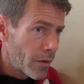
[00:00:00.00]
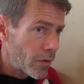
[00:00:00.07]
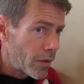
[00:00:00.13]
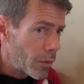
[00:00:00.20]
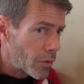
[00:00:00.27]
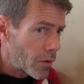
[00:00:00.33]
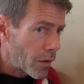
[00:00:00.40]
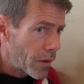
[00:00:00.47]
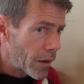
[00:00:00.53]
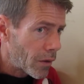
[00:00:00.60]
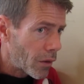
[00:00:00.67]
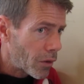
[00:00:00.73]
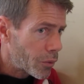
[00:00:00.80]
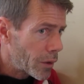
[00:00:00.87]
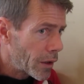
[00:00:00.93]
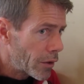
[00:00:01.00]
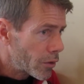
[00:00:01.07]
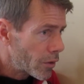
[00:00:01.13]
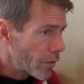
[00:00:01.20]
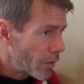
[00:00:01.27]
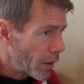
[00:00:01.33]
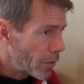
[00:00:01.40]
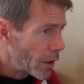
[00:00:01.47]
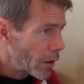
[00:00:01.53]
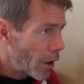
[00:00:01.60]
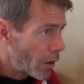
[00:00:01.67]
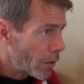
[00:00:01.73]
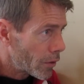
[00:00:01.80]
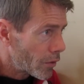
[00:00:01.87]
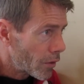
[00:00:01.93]
seems to think that
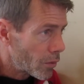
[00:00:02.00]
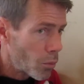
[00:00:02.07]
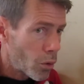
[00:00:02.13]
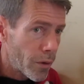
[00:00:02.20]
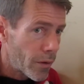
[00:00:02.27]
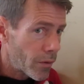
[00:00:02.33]
$370 is more